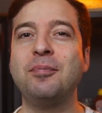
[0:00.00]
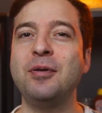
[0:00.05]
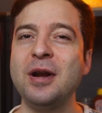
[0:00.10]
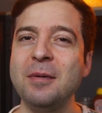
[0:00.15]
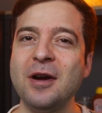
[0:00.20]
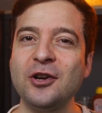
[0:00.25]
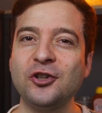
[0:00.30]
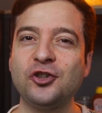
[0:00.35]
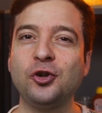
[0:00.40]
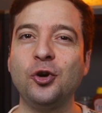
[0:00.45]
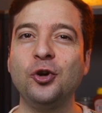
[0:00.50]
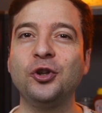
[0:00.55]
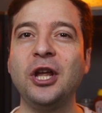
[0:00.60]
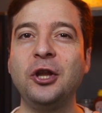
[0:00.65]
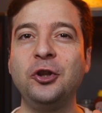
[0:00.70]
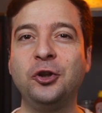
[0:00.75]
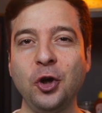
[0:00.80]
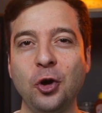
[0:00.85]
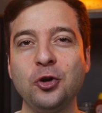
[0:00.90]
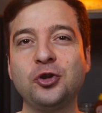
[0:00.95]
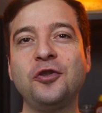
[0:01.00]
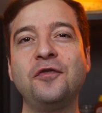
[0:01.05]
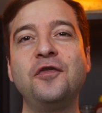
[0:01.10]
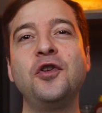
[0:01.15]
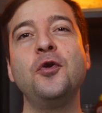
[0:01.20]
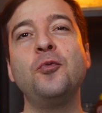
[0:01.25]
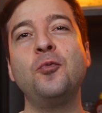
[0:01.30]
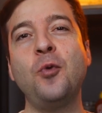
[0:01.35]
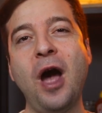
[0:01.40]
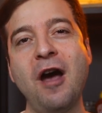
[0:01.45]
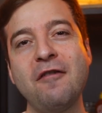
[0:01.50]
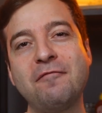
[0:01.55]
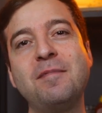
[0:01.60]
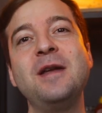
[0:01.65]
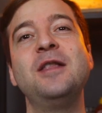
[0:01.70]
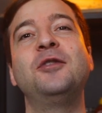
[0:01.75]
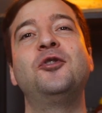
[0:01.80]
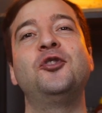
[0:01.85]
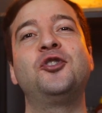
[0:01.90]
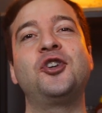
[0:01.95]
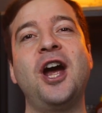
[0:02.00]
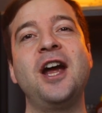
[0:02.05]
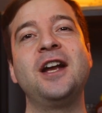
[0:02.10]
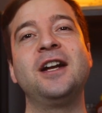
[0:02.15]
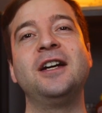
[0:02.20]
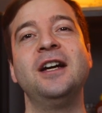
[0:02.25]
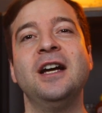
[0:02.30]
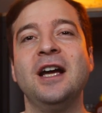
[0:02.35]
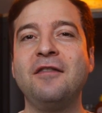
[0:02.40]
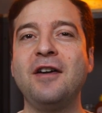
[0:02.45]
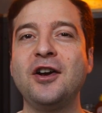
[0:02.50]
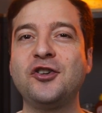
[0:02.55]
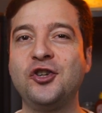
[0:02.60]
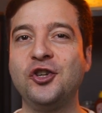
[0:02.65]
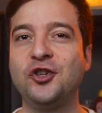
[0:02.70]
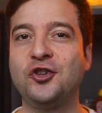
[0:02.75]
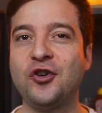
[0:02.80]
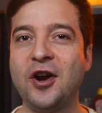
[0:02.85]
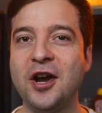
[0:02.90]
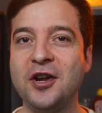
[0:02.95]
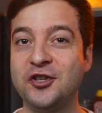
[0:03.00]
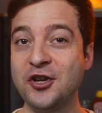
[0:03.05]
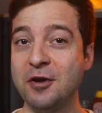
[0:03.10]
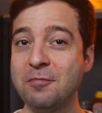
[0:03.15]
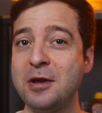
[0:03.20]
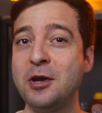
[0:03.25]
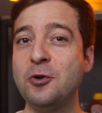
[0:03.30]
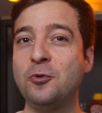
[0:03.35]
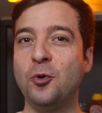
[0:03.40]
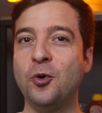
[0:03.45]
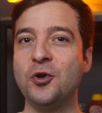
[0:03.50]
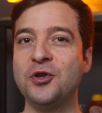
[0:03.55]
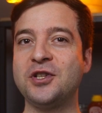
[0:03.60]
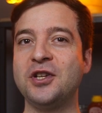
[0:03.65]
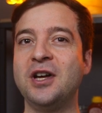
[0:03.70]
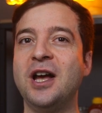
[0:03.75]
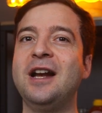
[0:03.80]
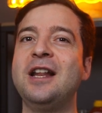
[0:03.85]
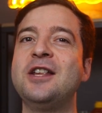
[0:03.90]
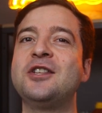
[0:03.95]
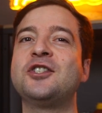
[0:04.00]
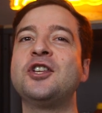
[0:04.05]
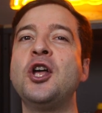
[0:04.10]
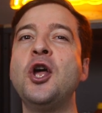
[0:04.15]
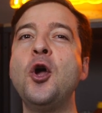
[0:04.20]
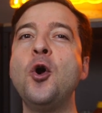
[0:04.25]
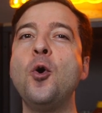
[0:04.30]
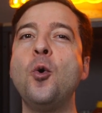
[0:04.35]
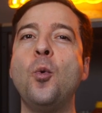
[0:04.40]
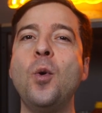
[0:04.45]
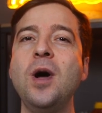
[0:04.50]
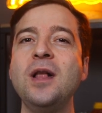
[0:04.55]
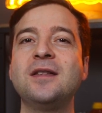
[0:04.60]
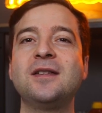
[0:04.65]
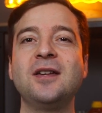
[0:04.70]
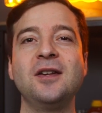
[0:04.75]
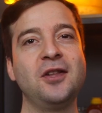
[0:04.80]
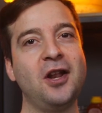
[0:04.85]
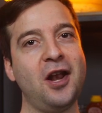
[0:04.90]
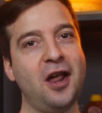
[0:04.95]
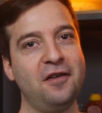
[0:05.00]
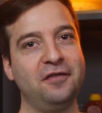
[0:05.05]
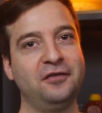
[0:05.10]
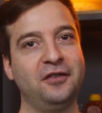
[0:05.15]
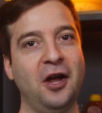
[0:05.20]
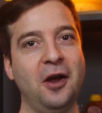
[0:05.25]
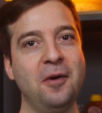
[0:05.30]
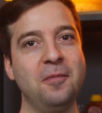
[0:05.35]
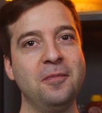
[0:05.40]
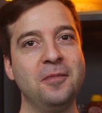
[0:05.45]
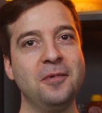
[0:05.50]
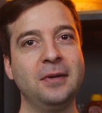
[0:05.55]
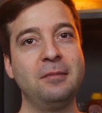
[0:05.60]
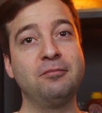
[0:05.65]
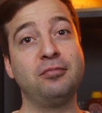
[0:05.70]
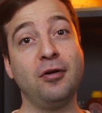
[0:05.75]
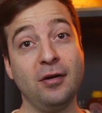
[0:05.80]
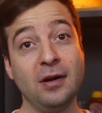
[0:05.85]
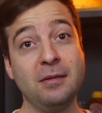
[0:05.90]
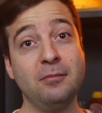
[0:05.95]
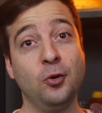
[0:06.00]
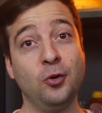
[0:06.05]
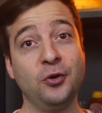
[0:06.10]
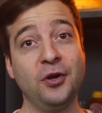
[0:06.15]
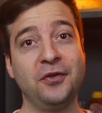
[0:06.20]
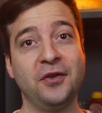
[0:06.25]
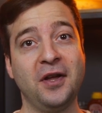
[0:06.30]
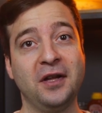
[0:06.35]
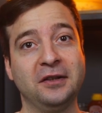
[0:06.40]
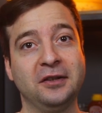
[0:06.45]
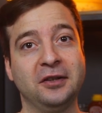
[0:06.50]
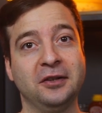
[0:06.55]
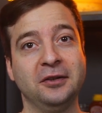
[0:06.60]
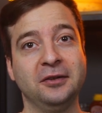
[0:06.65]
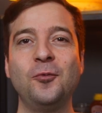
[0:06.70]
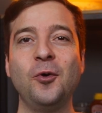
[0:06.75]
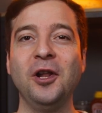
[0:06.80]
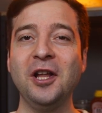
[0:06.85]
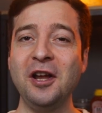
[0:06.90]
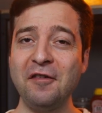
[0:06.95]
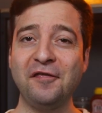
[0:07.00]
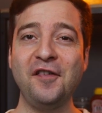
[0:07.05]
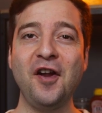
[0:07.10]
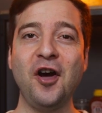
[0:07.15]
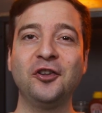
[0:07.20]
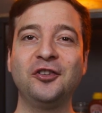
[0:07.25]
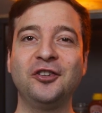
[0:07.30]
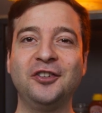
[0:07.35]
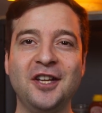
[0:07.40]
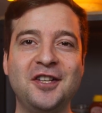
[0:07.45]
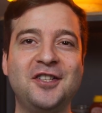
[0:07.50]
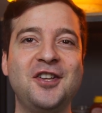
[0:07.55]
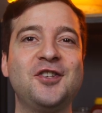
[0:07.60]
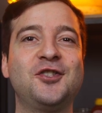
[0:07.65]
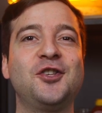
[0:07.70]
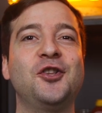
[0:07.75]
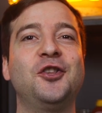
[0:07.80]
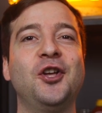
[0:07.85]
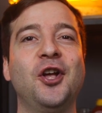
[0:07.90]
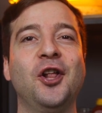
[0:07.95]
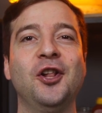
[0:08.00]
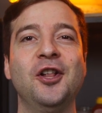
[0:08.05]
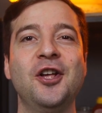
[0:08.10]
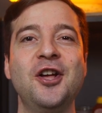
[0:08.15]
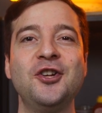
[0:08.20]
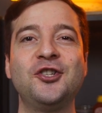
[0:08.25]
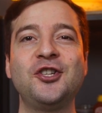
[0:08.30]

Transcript: pretty much sure that those of you who have been to China have actually tried Jianbing Guozi at least once in their lifetime, and probably more than that. Well, if not, this is the deal.